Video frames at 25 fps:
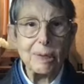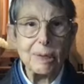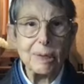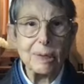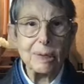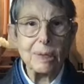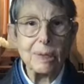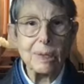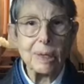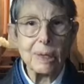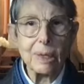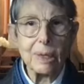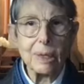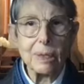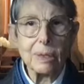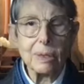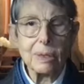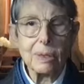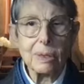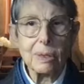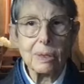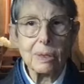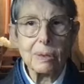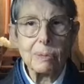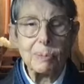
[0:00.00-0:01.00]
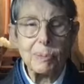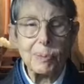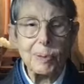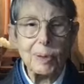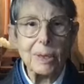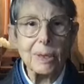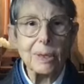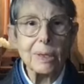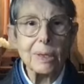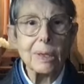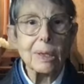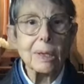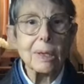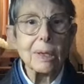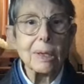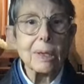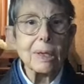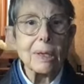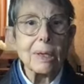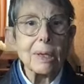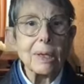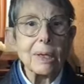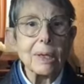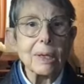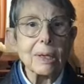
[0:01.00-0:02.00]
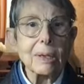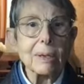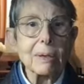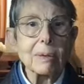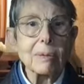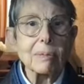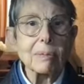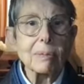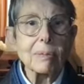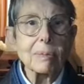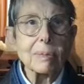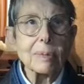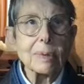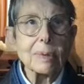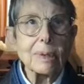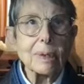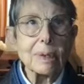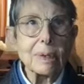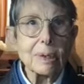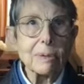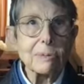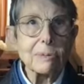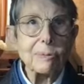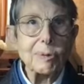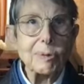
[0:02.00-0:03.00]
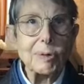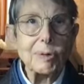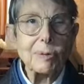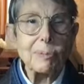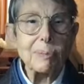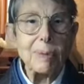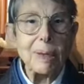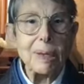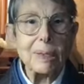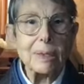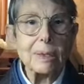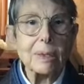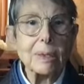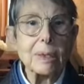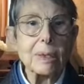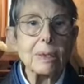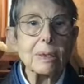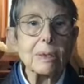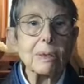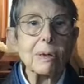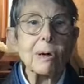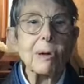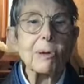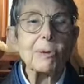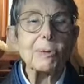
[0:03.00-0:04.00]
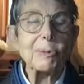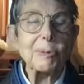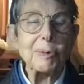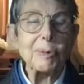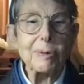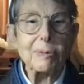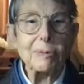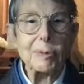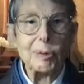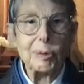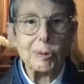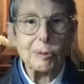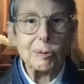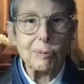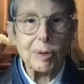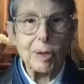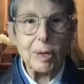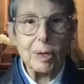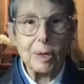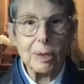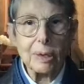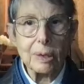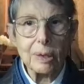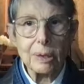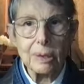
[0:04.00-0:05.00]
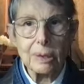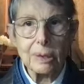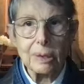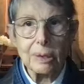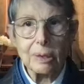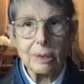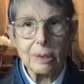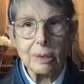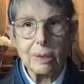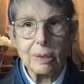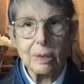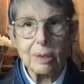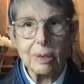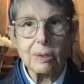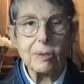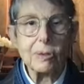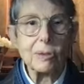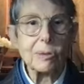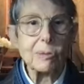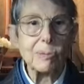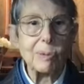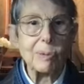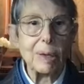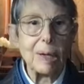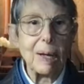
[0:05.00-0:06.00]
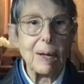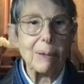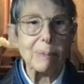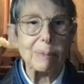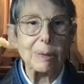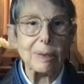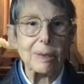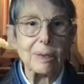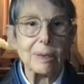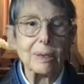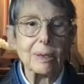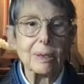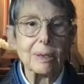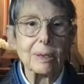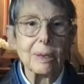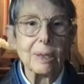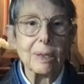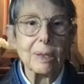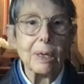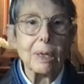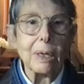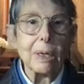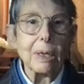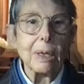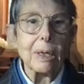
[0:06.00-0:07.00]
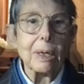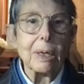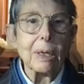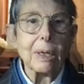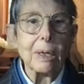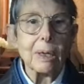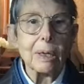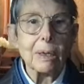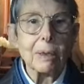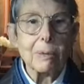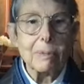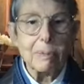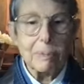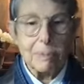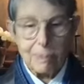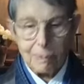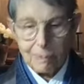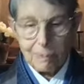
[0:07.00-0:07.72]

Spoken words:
in decades at this point. I think the fourth man said, all 3 of you are wrong. This is what happened. And